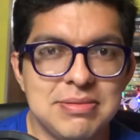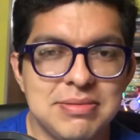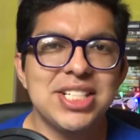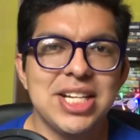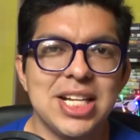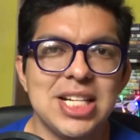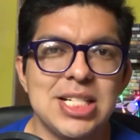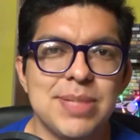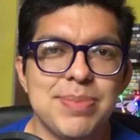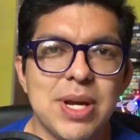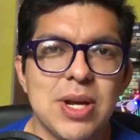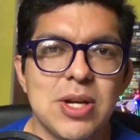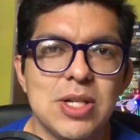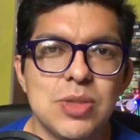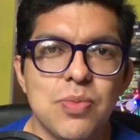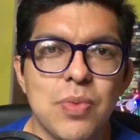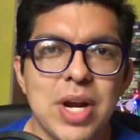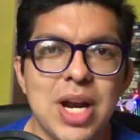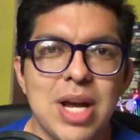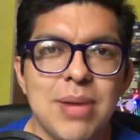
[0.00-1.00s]
And I say this
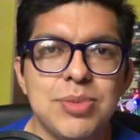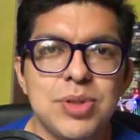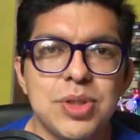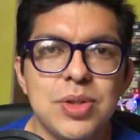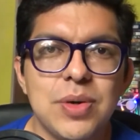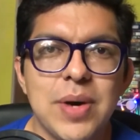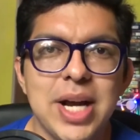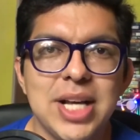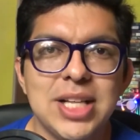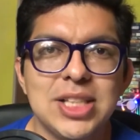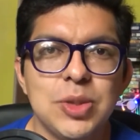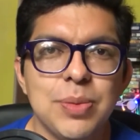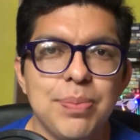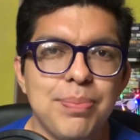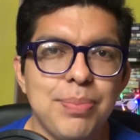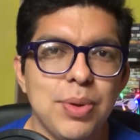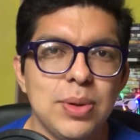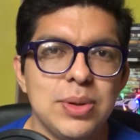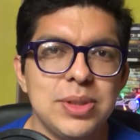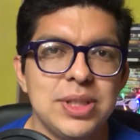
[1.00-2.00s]
because when I'm trying
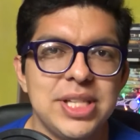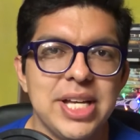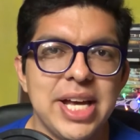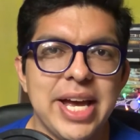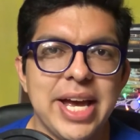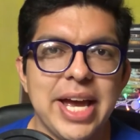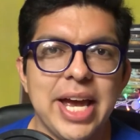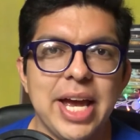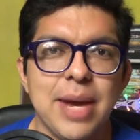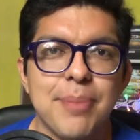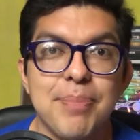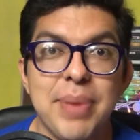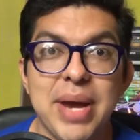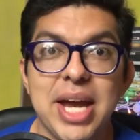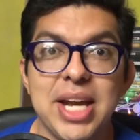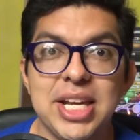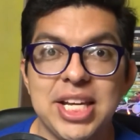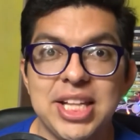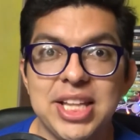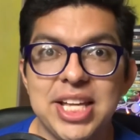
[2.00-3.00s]
to put the
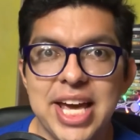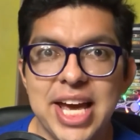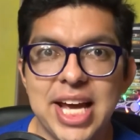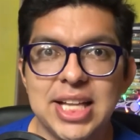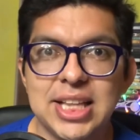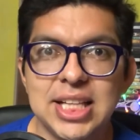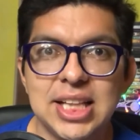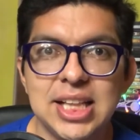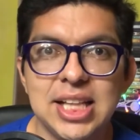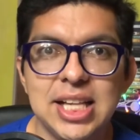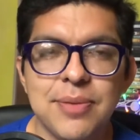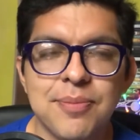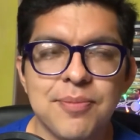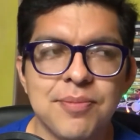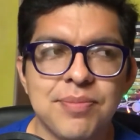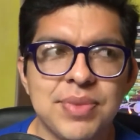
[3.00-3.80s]
pen in the handle,